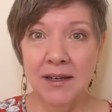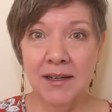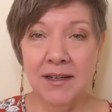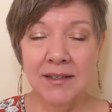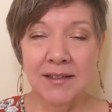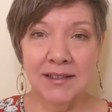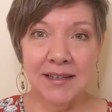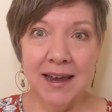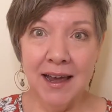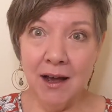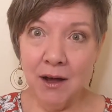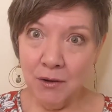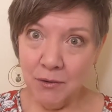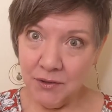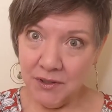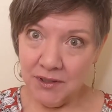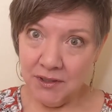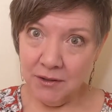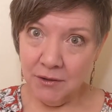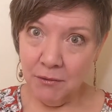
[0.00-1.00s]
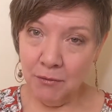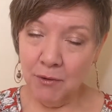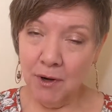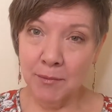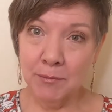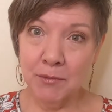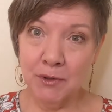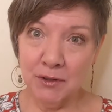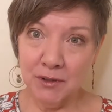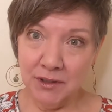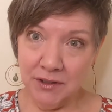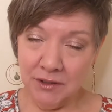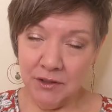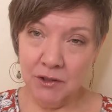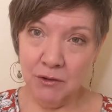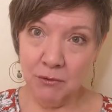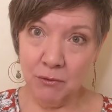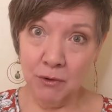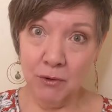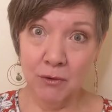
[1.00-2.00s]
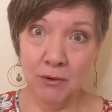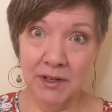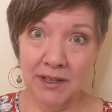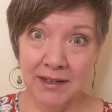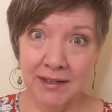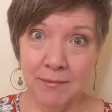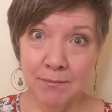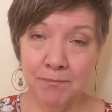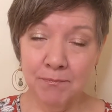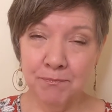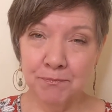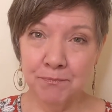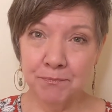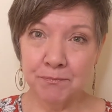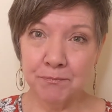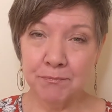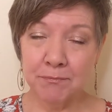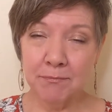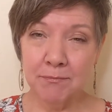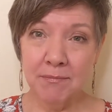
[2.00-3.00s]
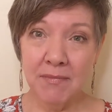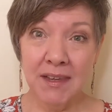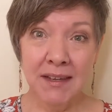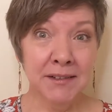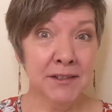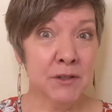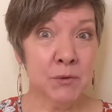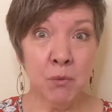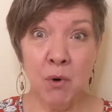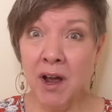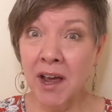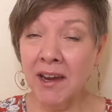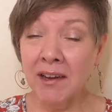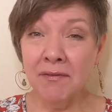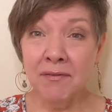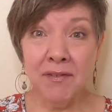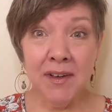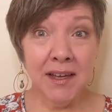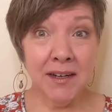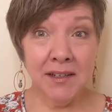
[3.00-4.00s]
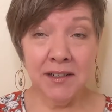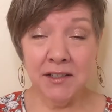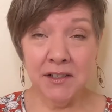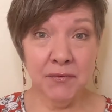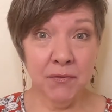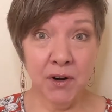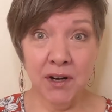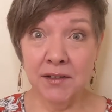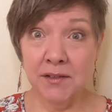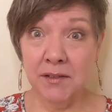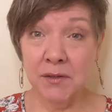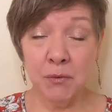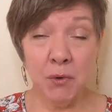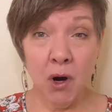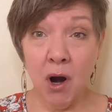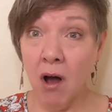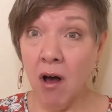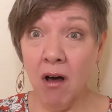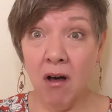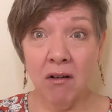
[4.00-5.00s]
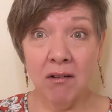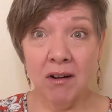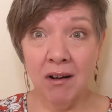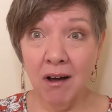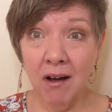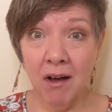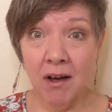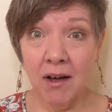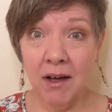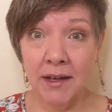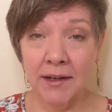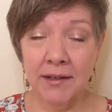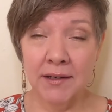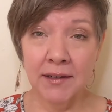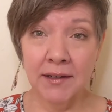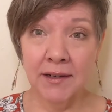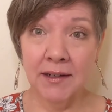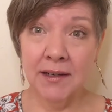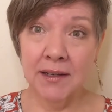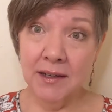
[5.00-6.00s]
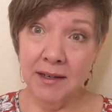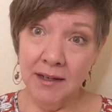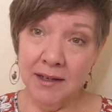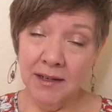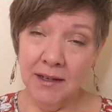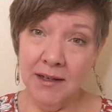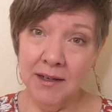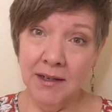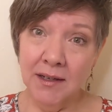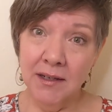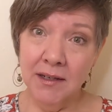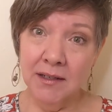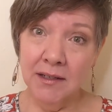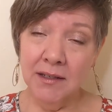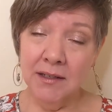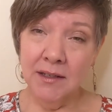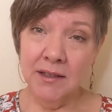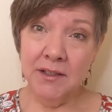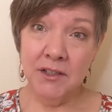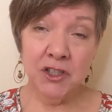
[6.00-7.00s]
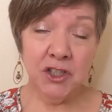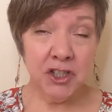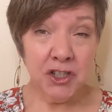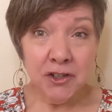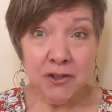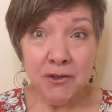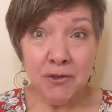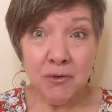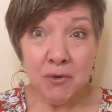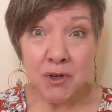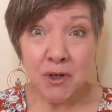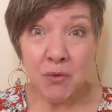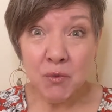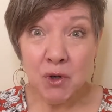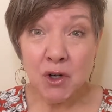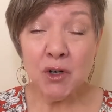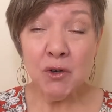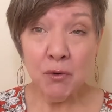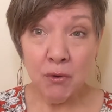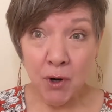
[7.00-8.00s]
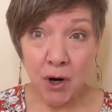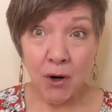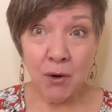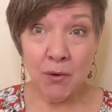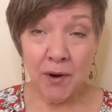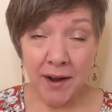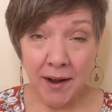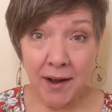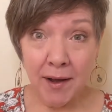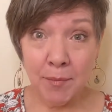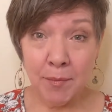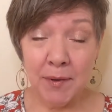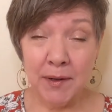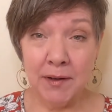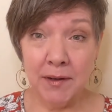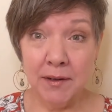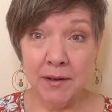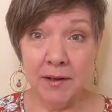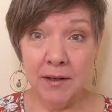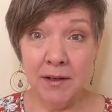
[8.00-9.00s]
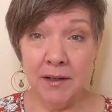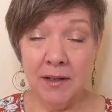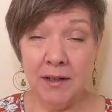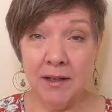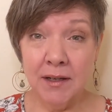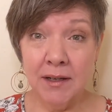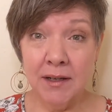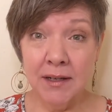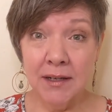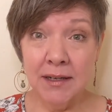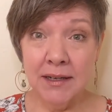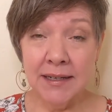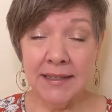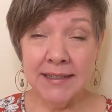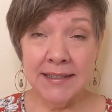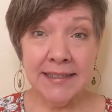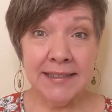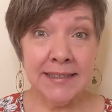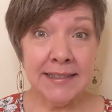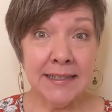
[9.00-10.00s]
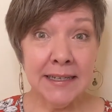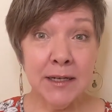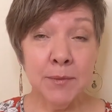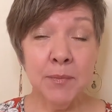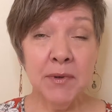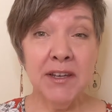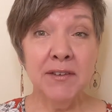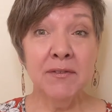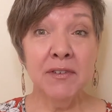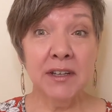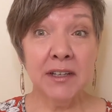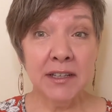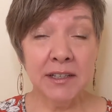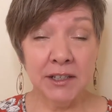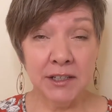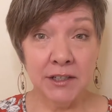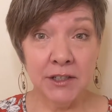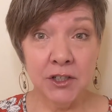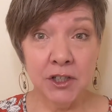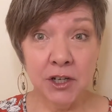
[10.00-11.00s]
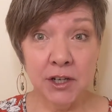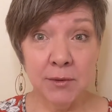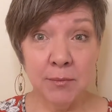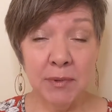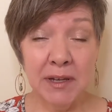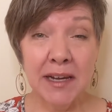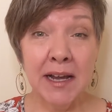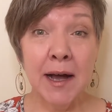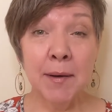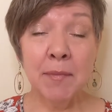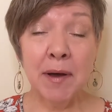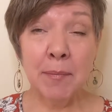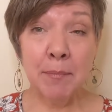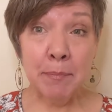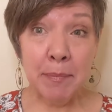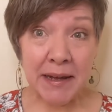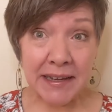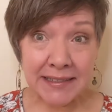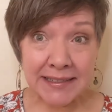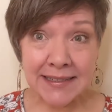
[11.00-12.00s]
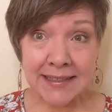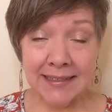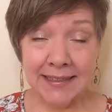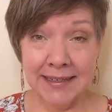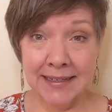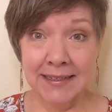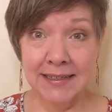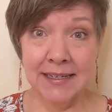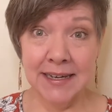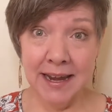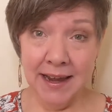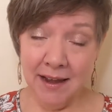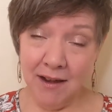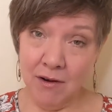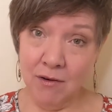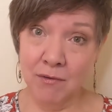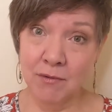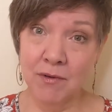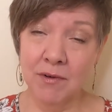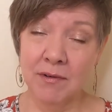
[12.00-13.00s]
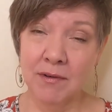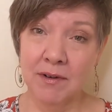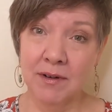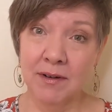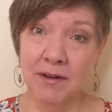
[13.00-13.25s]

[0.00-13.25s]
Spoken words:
His house had crumbled into ruin. His wife and his friends were all gone. His children were grown up. His sleepy village had become a bustling town.